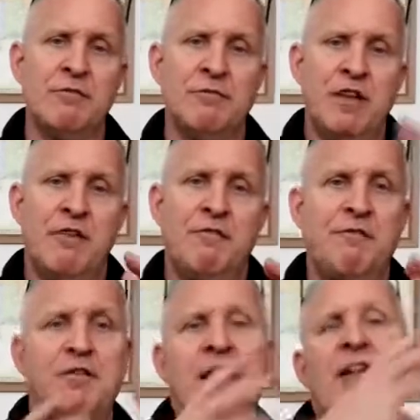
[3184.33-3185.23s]
of
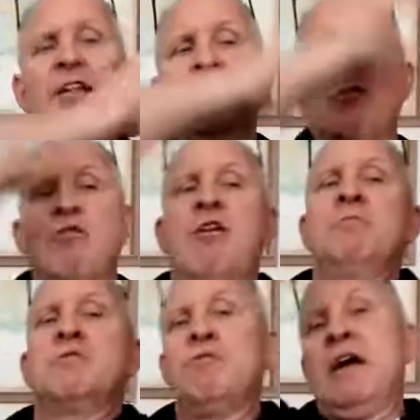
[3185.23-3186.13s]
flailing your
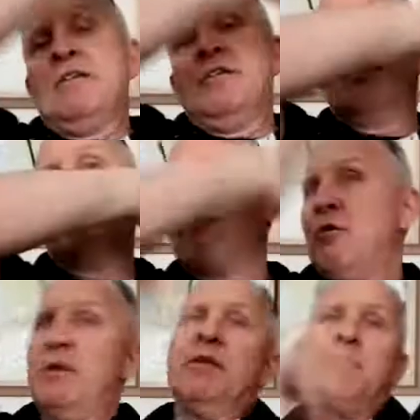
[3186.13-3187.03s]
arms around and
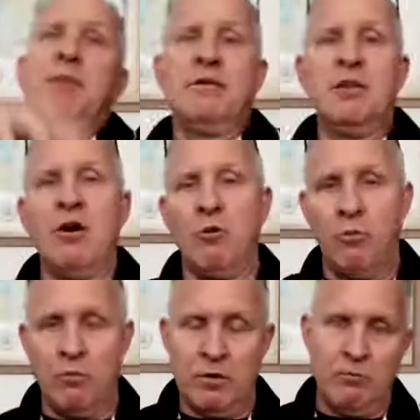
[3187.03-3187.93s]
throwing the, but
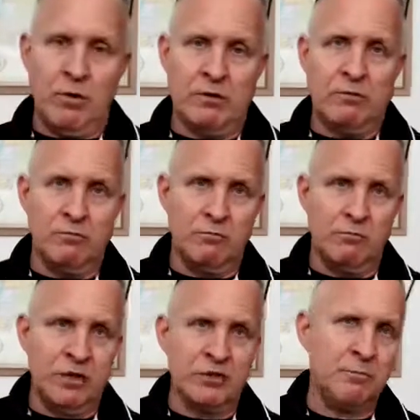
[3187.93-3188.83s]
no, what,
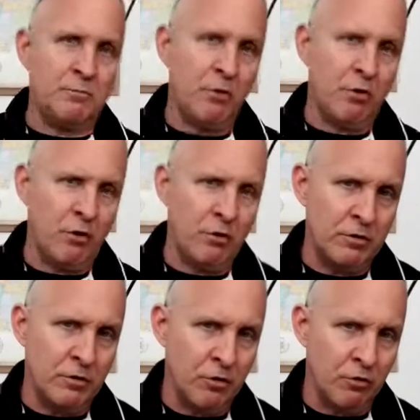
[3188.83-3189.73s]
what's a
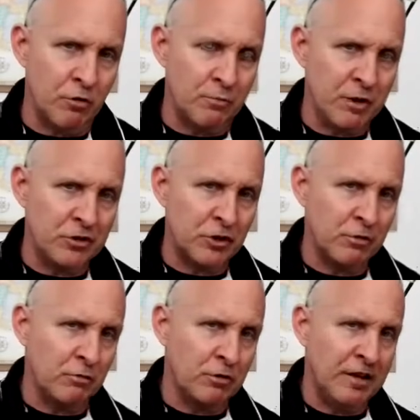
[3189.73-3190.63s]
more
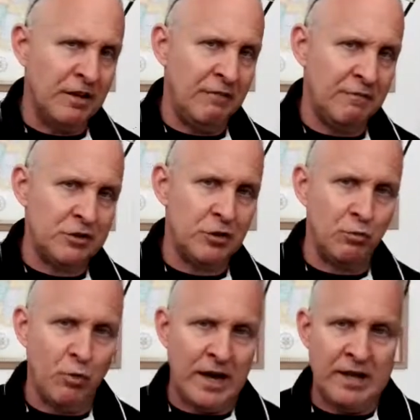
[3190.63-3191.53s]
neuromuscularly
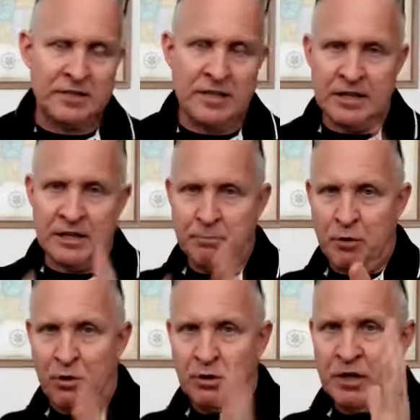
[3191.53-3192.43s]
efficient way to get the
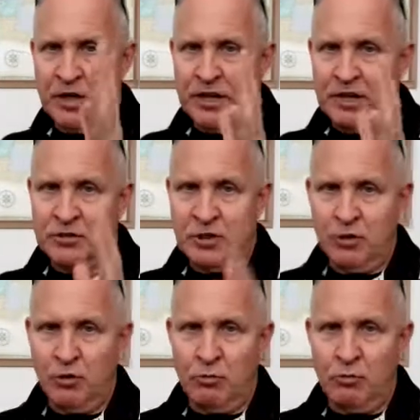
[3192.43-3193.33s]
ball into
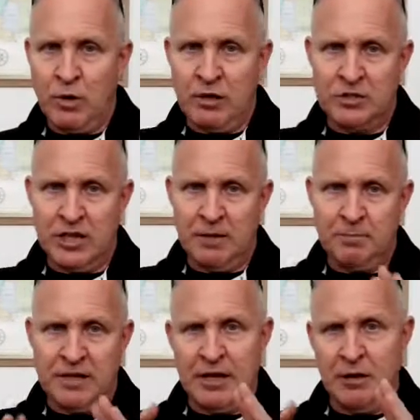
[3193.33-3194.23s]
the hoop? Well, it's
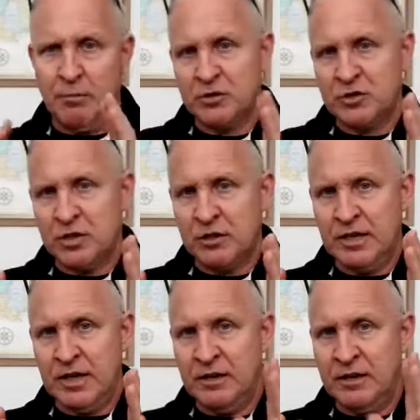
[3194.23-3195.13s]
keeping the elbows
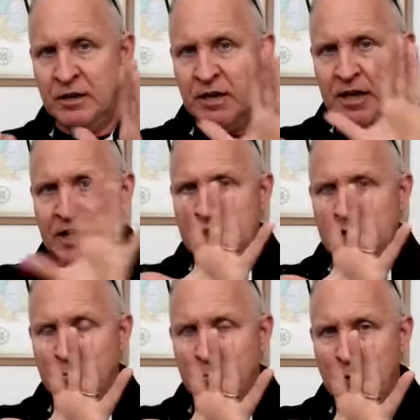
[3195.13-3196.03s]
tucked in,
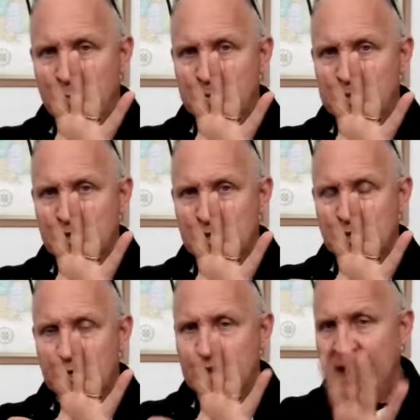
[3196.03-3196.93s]
getting the proper
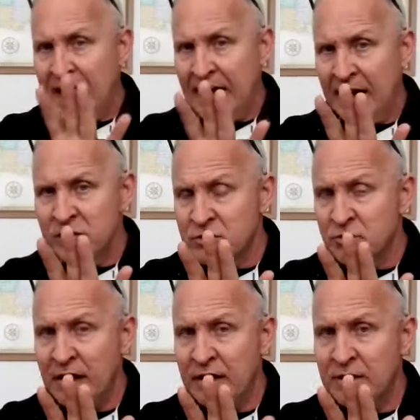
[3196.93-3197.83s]
positioning of the
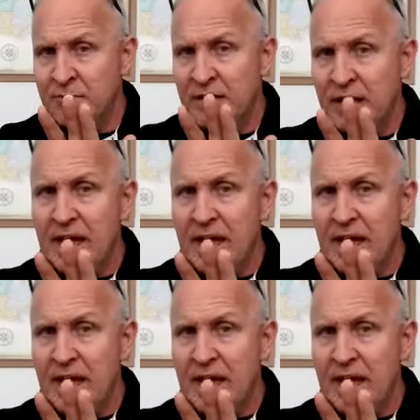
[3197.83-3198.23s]
hands, right?